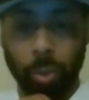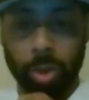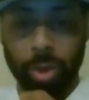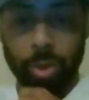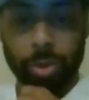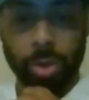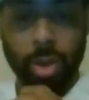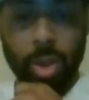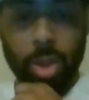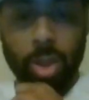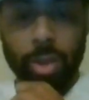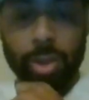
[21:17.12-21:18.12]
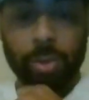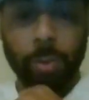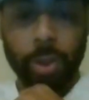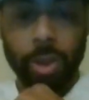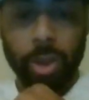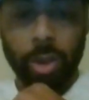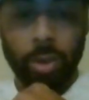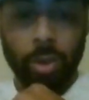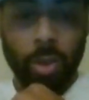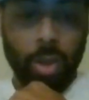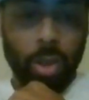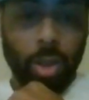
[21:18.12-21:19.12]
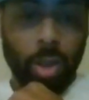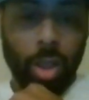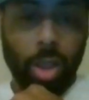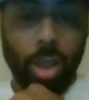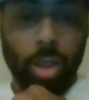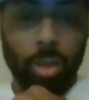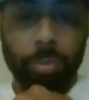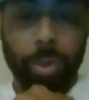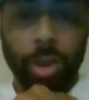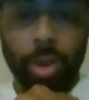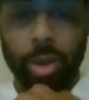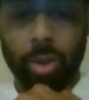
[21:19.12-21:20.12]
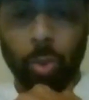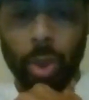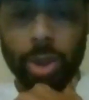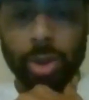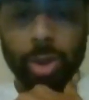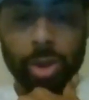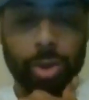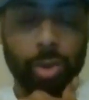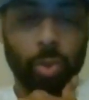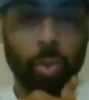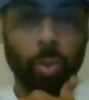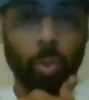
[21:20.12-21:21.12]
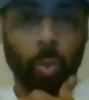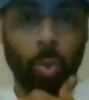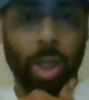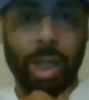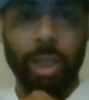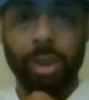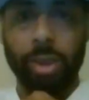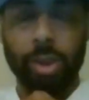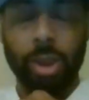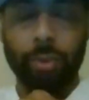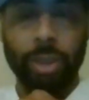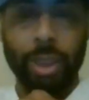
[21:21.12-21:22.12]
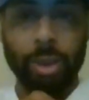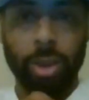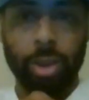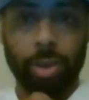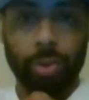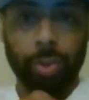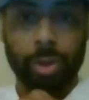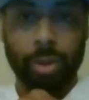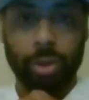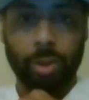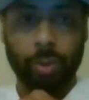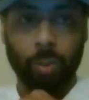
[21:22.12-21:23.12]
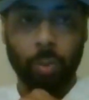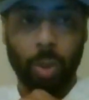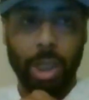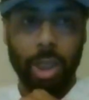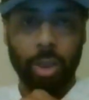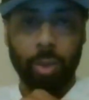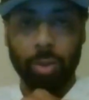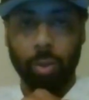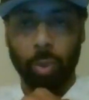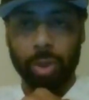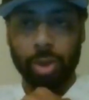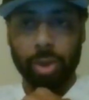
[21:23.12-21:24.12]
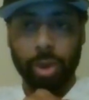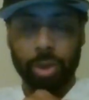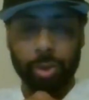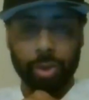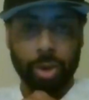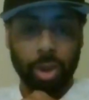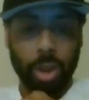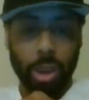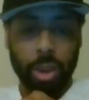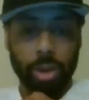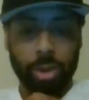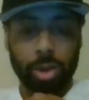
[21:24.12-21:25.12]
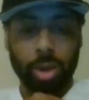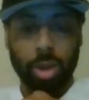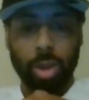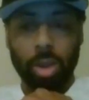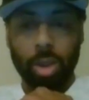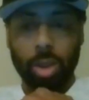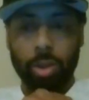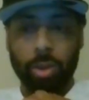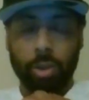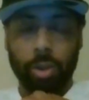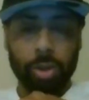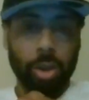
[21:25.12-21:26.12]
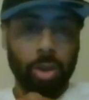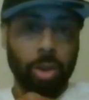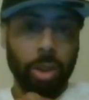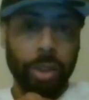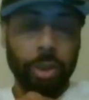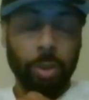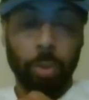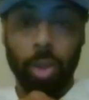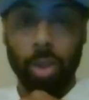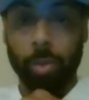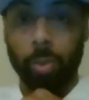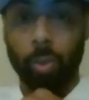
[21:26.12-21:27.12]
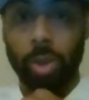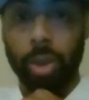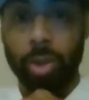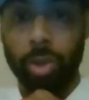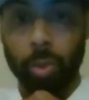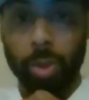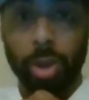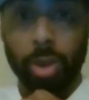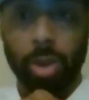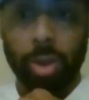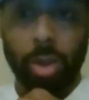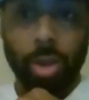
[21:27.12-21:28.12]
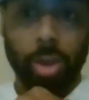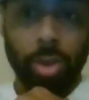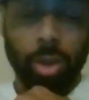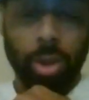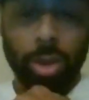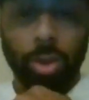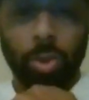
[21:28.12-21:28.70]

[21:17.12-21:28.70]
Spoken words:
wheels spinning. Beatty questions why he even has an interest, what's his interest in the case, considering that he's a part of the Marine unit. And of